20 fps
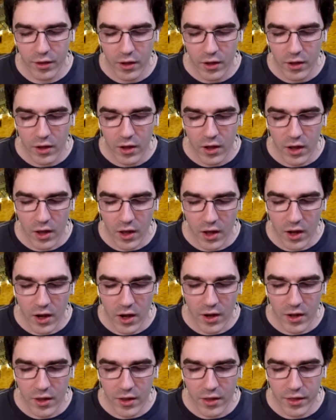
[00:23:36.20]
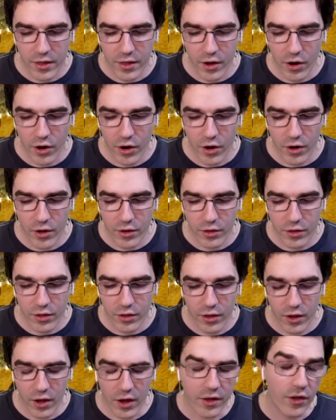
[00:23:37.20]
uh, their uh,
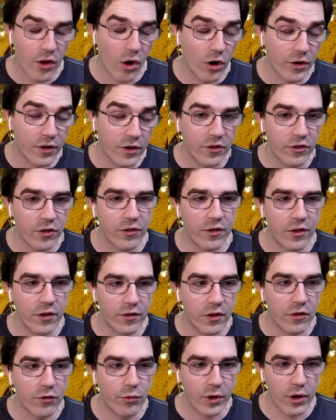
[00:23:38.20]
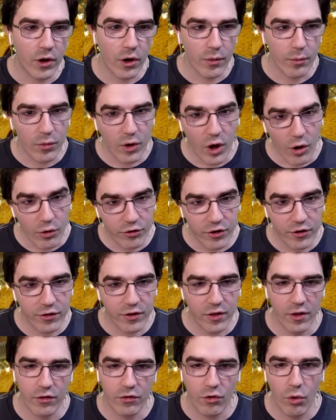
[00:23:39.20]
our teaching assistants. We call them coaches in this
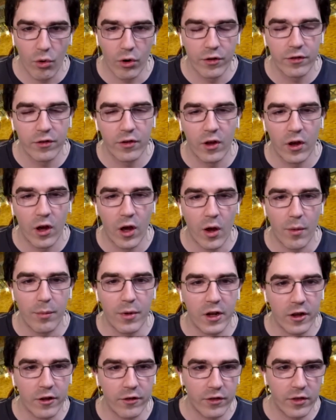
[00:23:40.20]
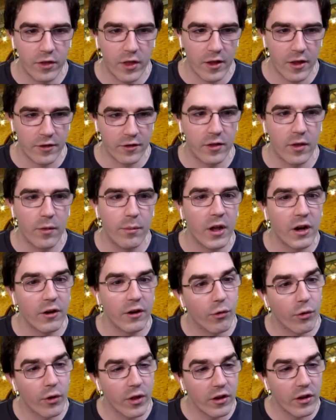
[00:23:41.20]
course um, because that's the metaphor
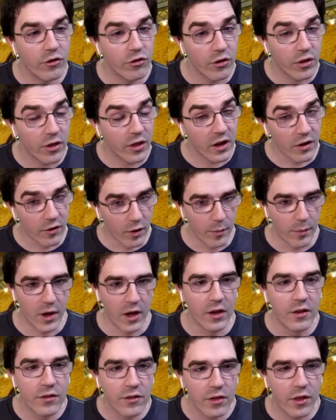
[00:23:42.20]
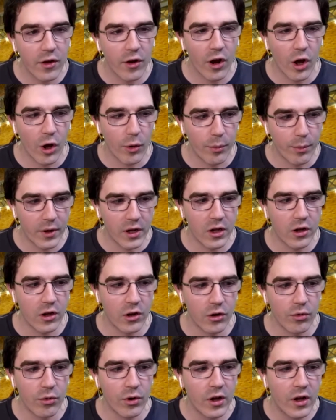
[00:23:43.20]
that you should think of them as. They're helping you
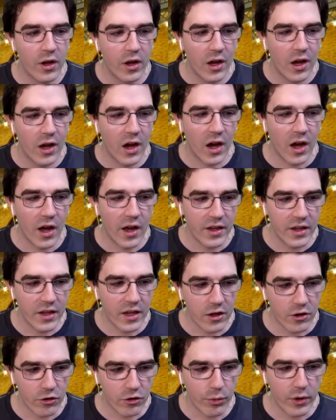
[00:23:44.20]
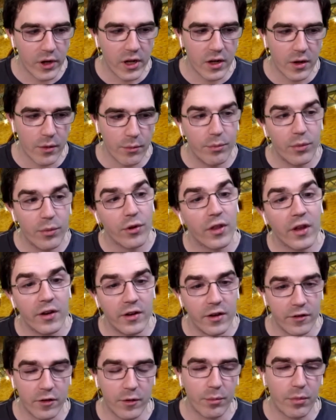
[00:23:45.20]
uh, each week build that
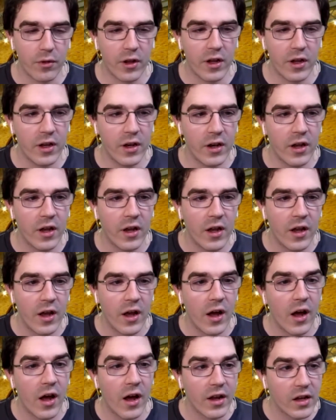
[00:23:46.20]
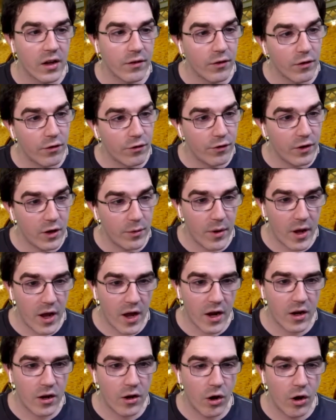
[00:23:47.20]
discipline, uh, give you feedback
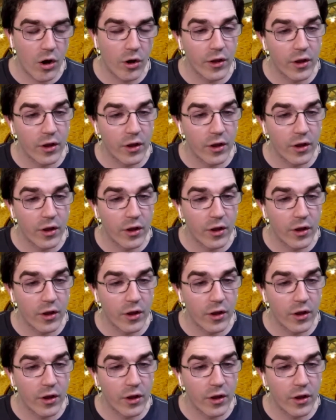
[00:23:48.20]
on the,